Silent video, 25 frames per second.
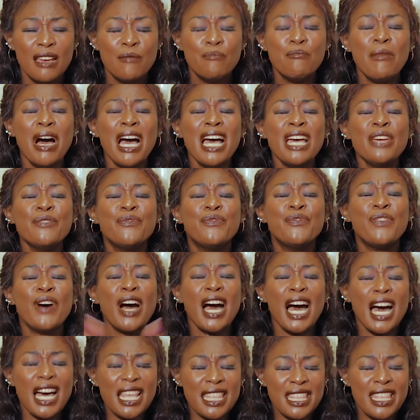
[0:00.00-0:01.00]
My
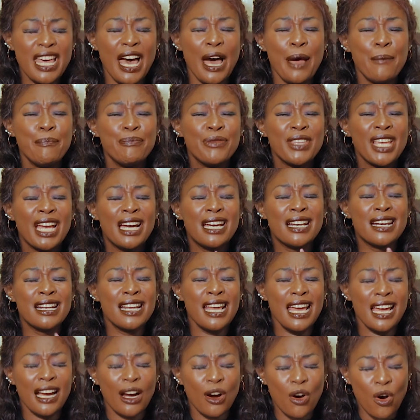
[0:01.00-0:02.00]
Father,
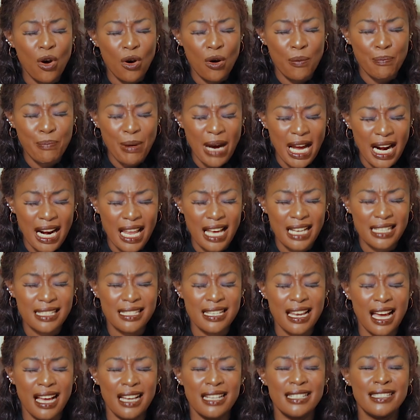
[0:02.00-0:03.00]
Reko
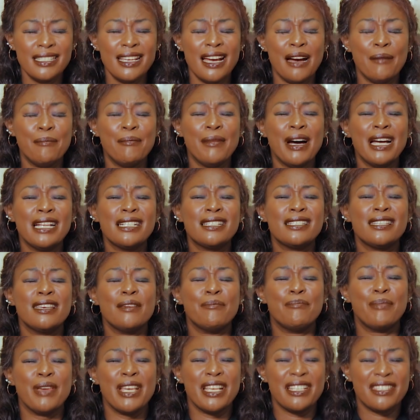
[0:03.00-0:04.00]
Palatalia
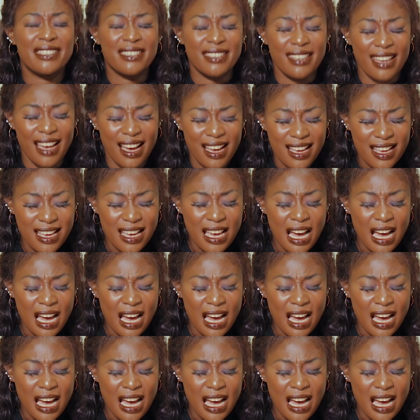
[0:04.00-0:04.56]
Mantebesia,